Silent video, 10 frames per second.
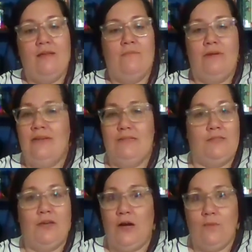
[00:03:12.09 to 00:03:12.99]
But he's
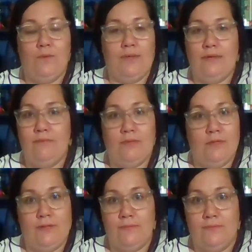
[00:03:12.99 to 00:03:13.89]
not really
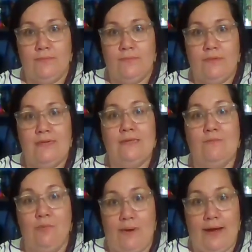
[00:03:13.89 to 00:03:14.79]
blue. He's
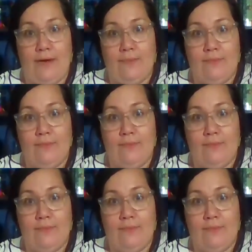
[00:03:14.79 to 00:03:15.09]
brown.